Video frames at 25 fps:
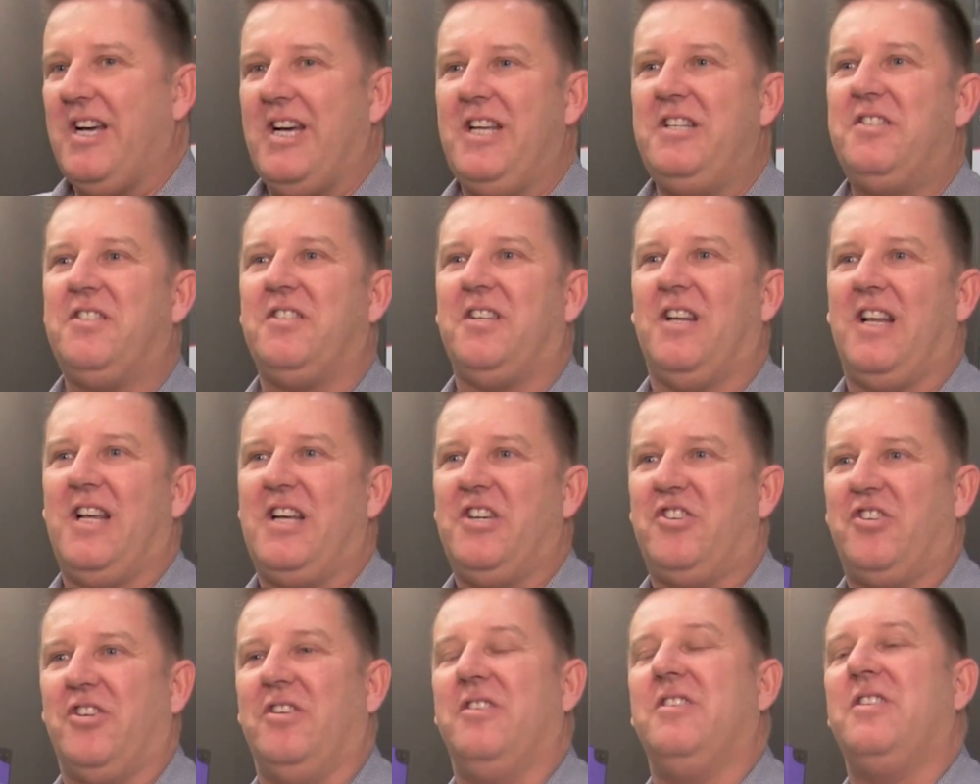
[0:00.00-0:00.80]

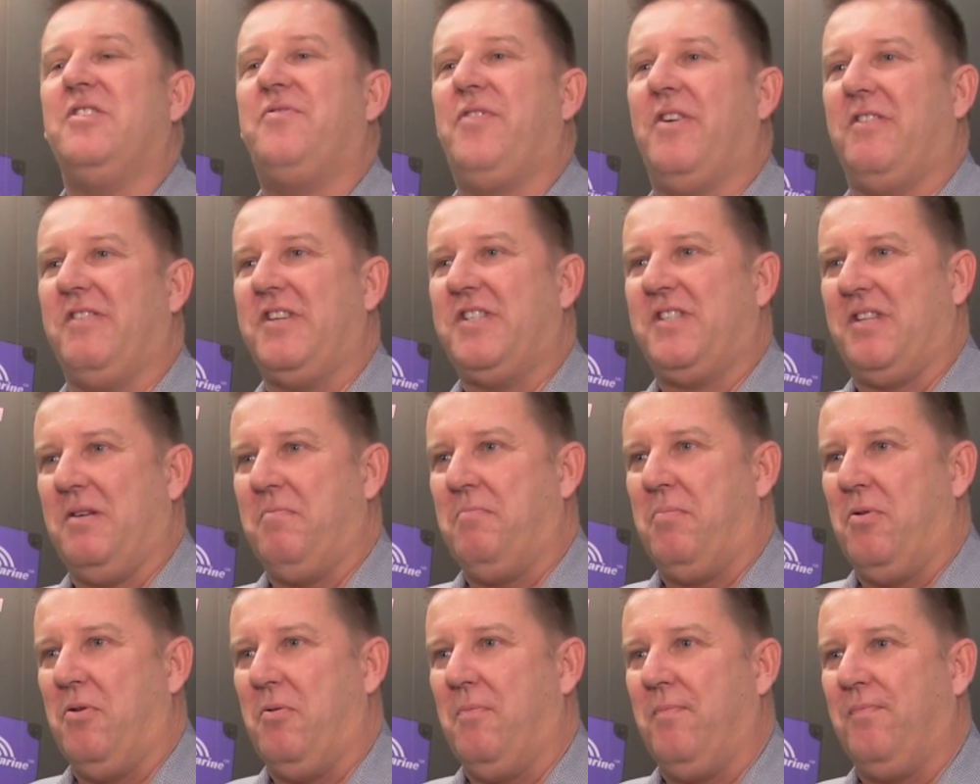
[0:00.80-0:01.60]
Installation is very
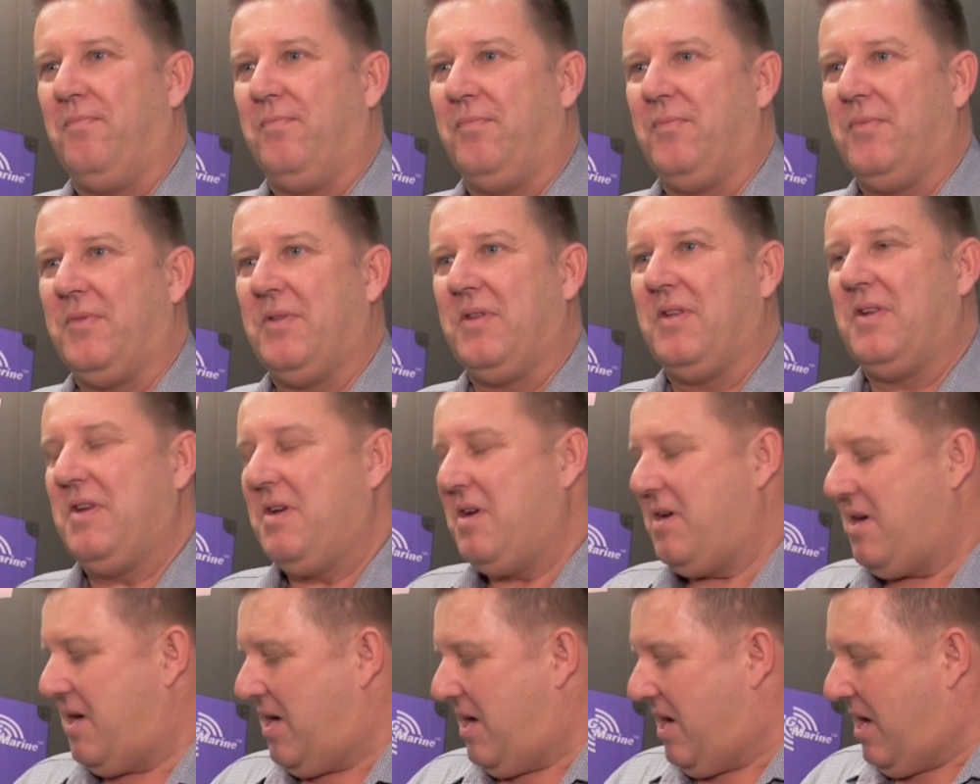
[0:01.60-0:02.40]
simple,
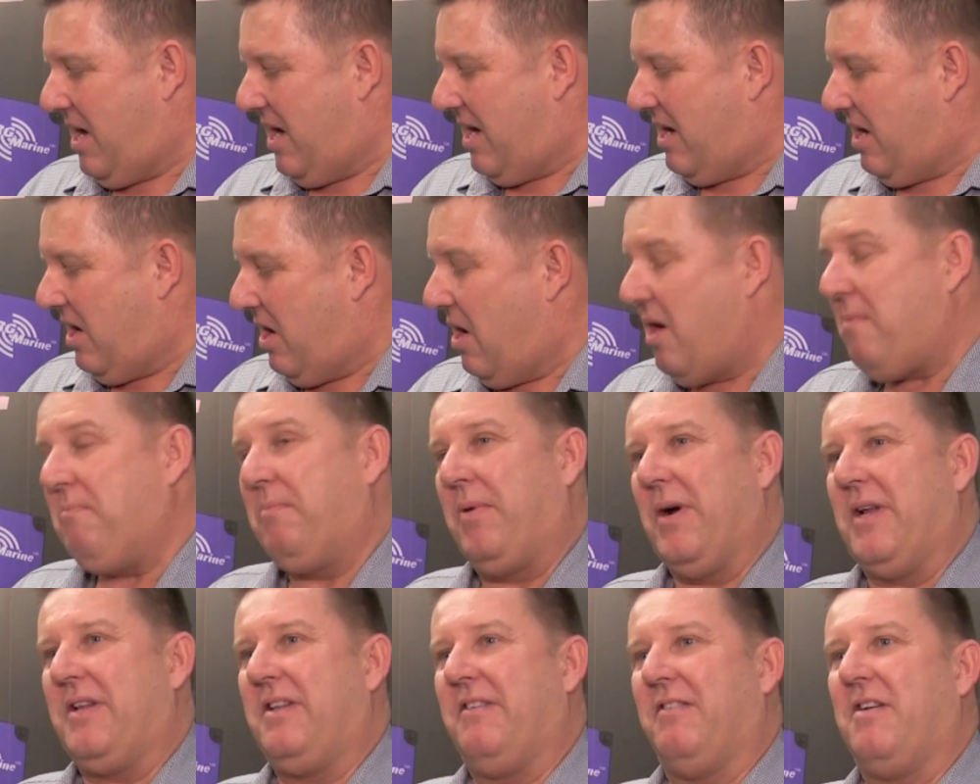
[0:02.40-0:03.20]

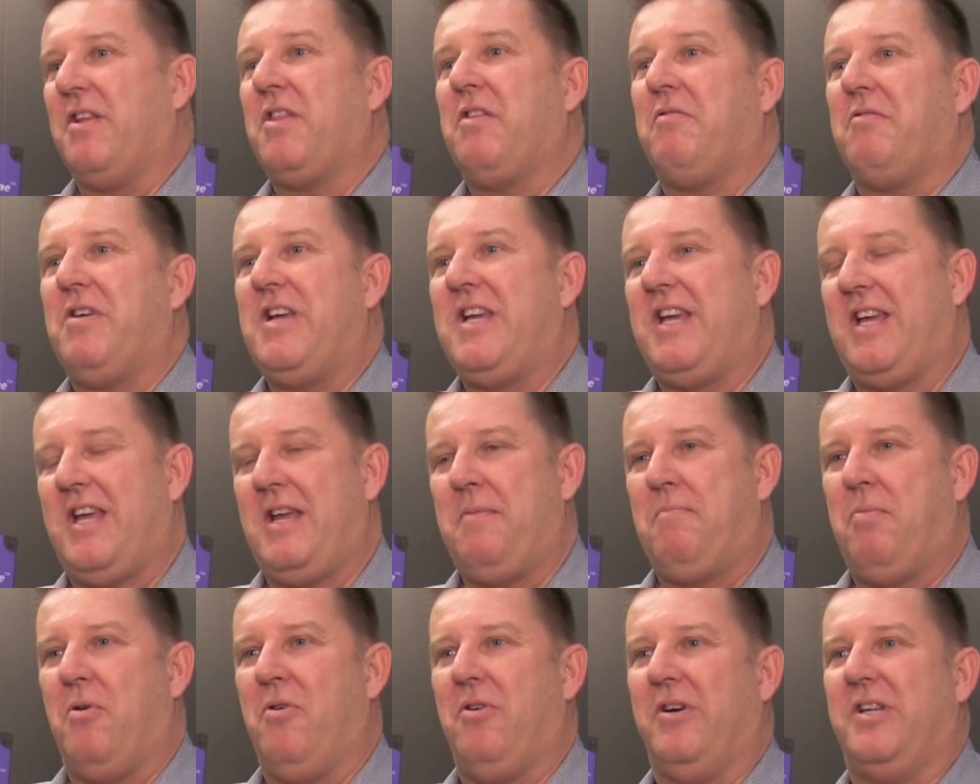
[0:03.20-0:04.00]
but there are three
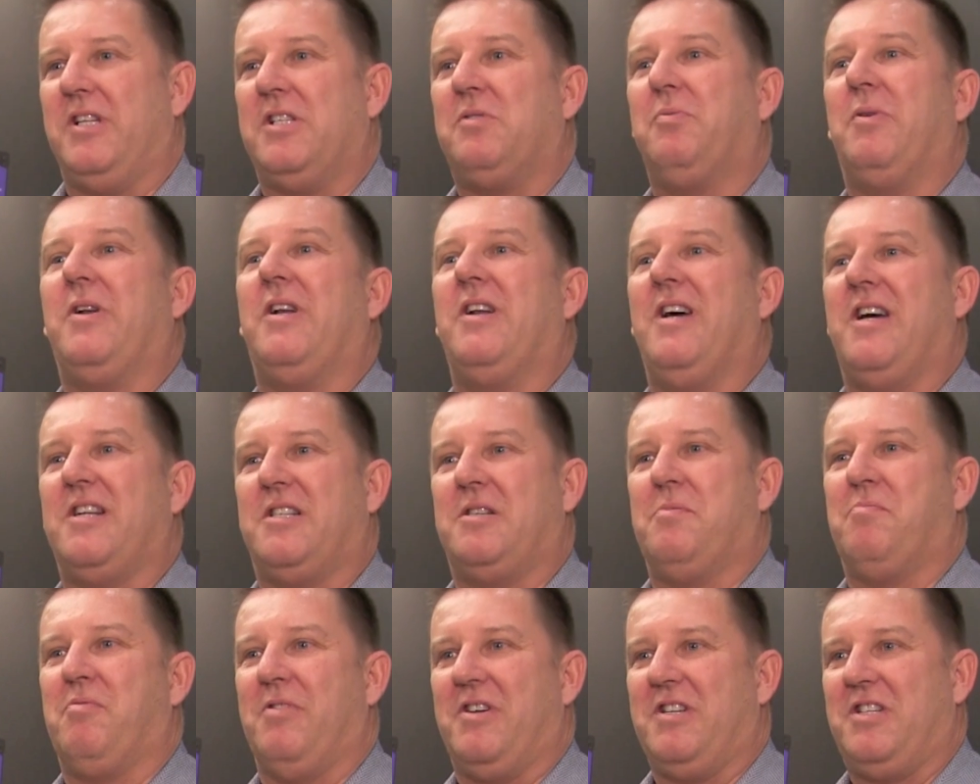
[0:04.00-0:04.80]
key points we'd like
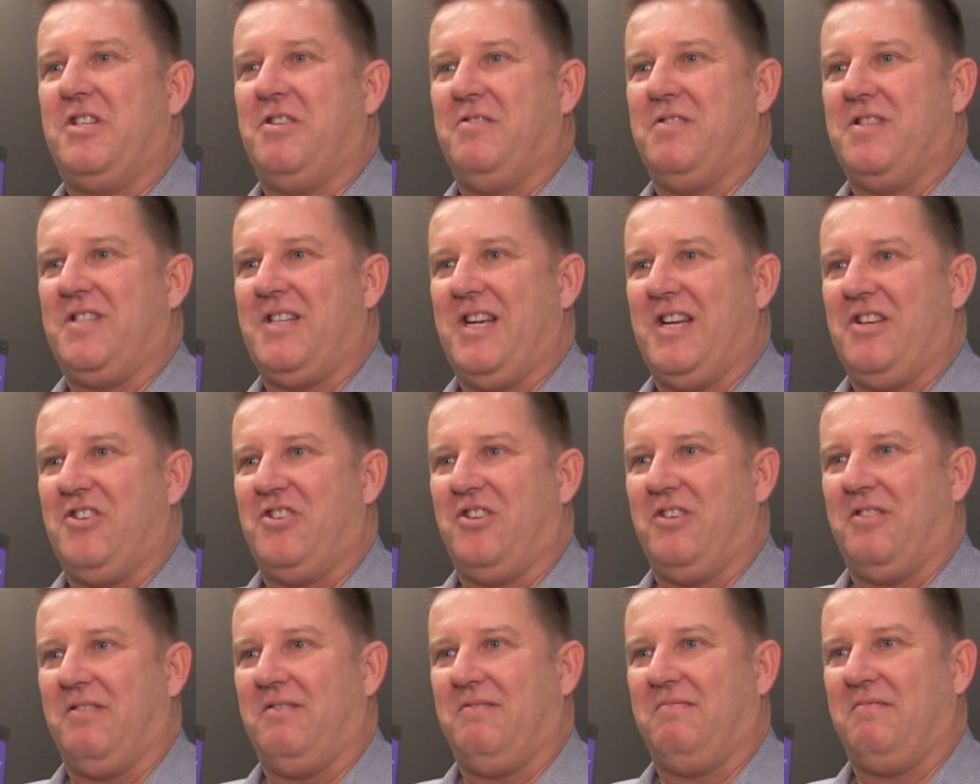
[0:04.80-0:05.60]
to bring to your
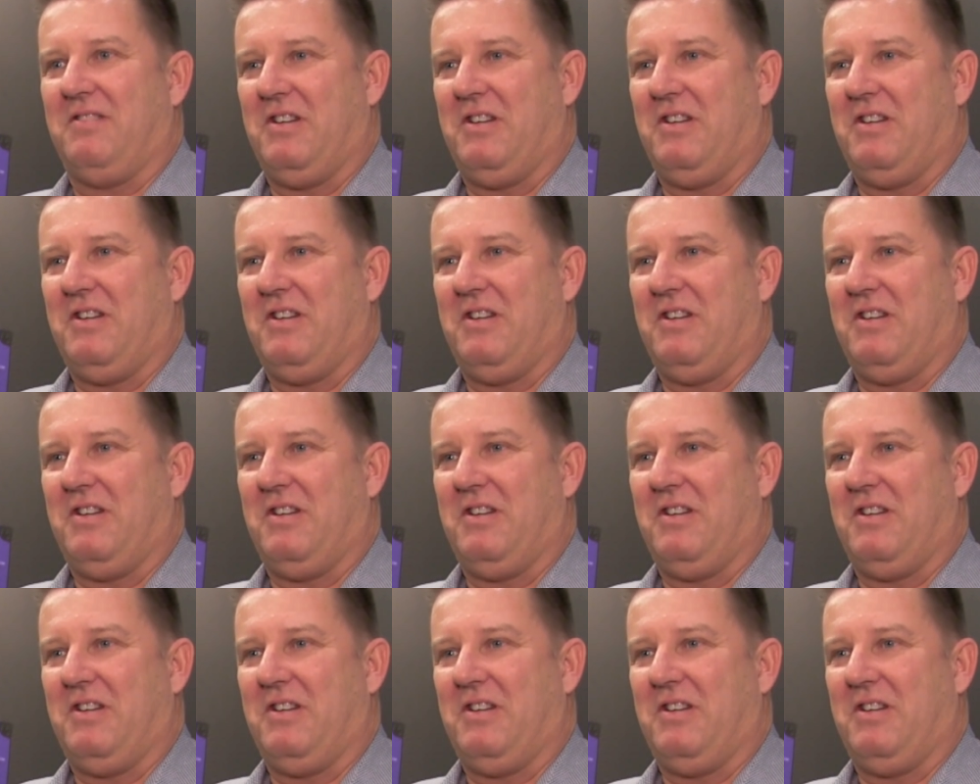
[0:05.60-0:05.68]
attention.